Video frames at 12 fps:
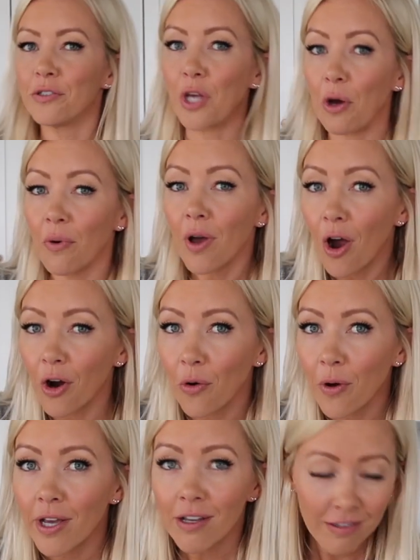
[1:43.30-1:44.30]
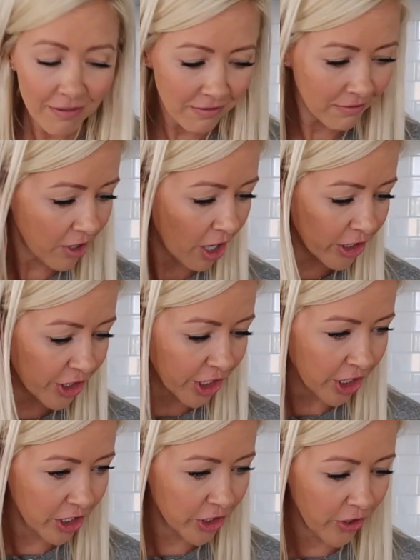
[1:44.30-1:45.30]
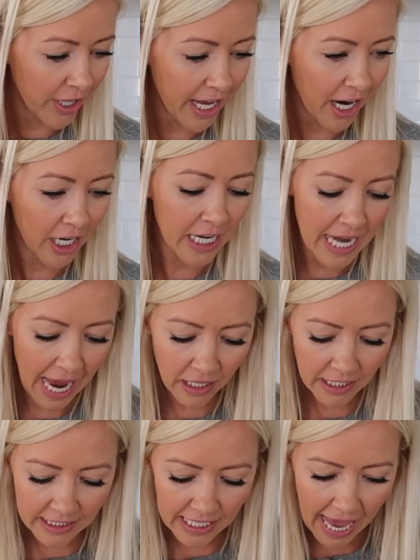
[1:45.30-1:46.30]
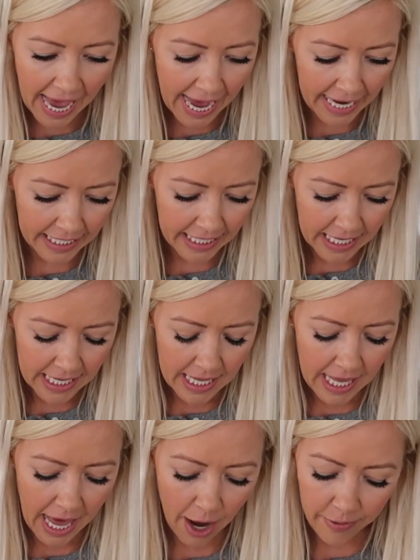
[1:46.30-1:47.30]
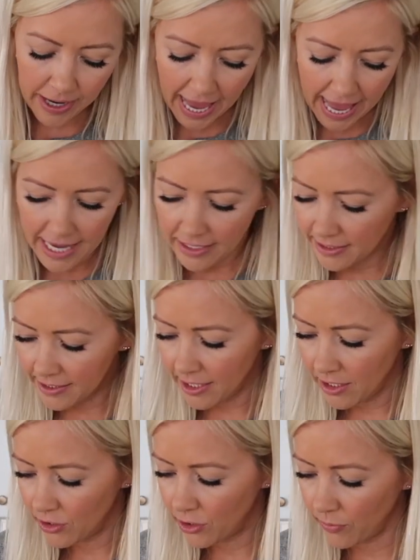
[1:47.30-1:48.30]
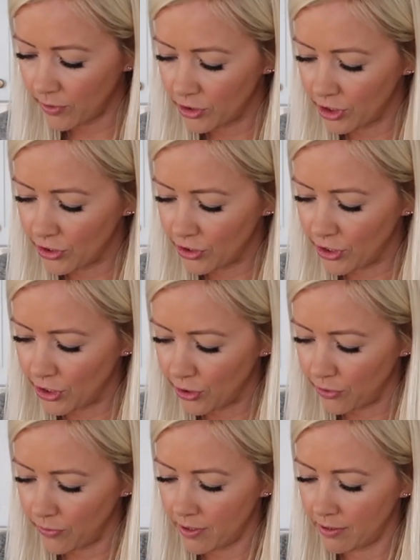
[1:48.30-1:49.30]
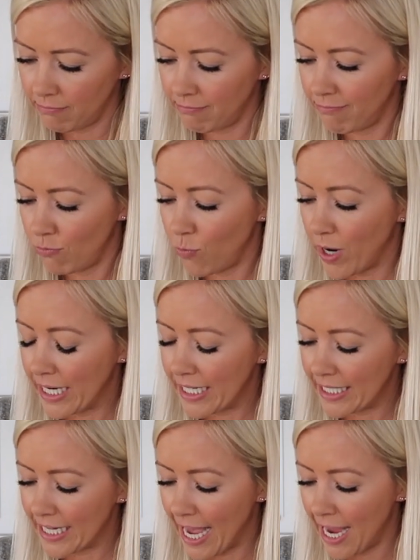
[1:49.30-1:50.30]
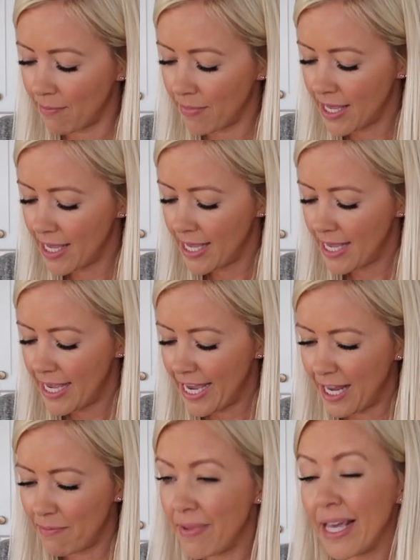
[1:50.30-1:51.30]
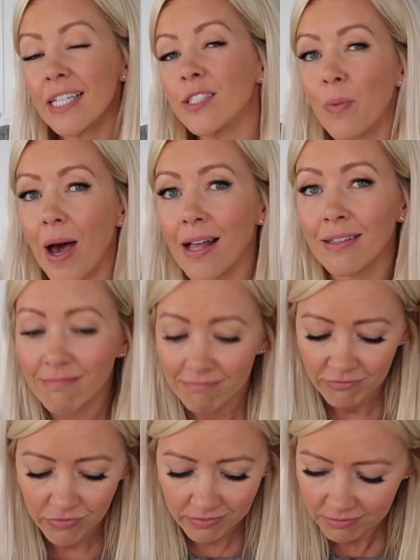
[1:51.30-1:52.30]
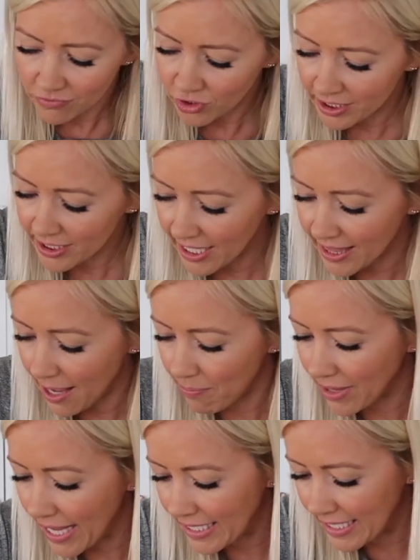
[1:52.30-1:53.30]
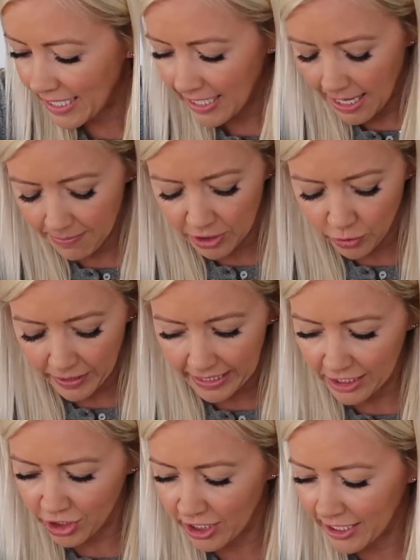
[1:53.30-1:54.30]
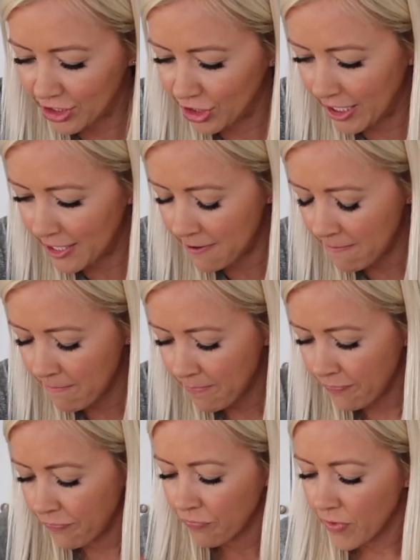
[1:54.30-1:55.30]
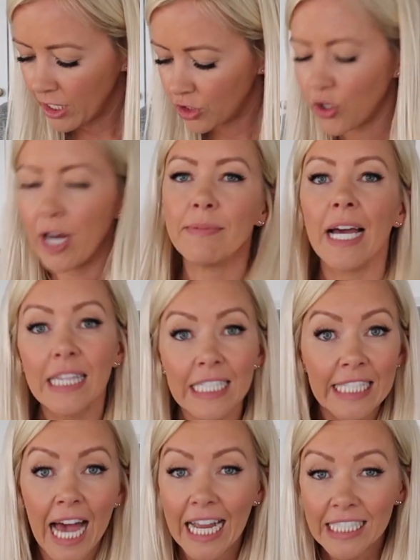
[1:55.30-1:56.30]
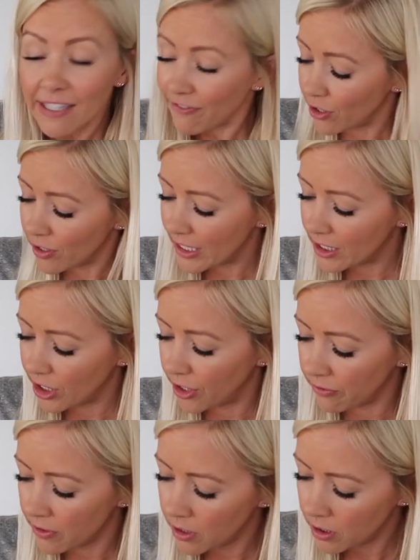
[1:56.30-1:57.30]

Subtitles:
So our oil, our sugars are in there. Now let's add our eggs. So we'll just do 1 at a time and mix well. Just get that blended in between each addition. Scrape down the sides if you need to.